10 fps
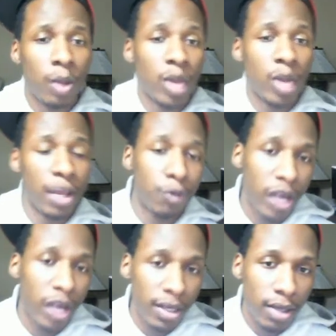
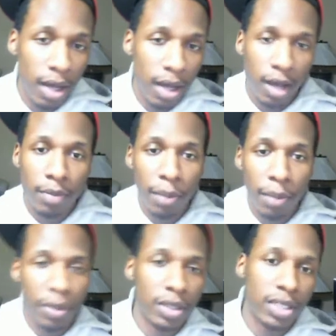In-ring
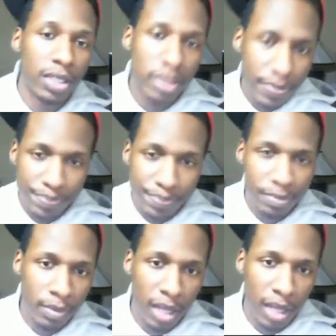abilities,
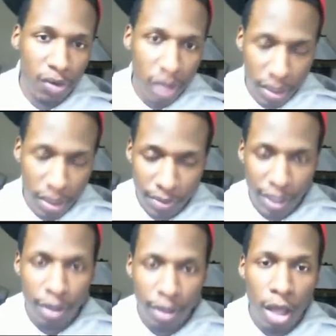not really, you
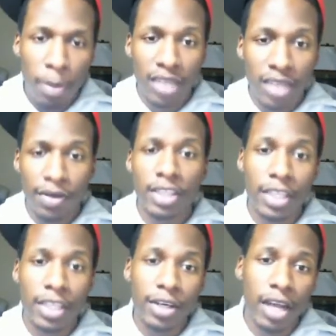know. But as far as
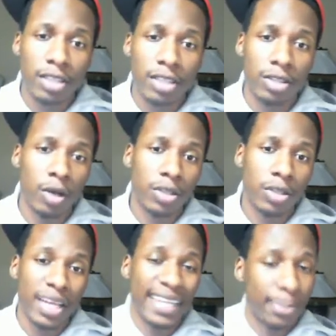heel characters goes,
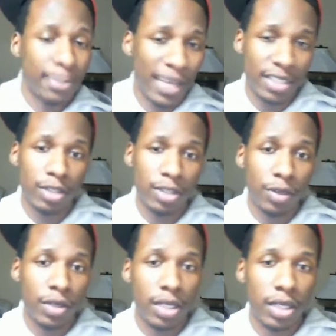his mic skills are
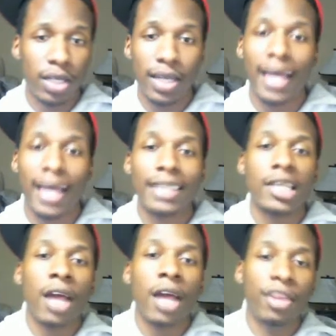really good. He has
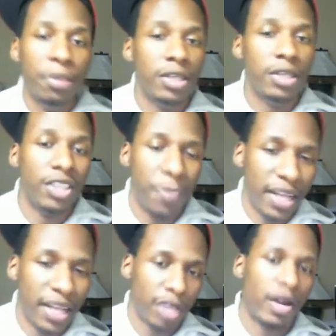the ability to make
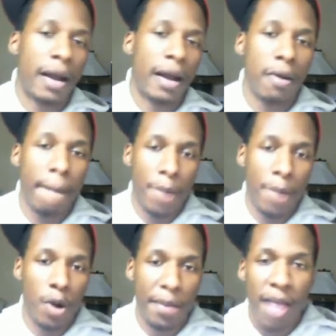the crowd boo
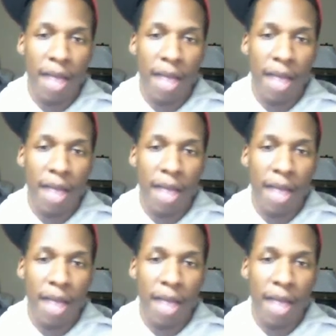him.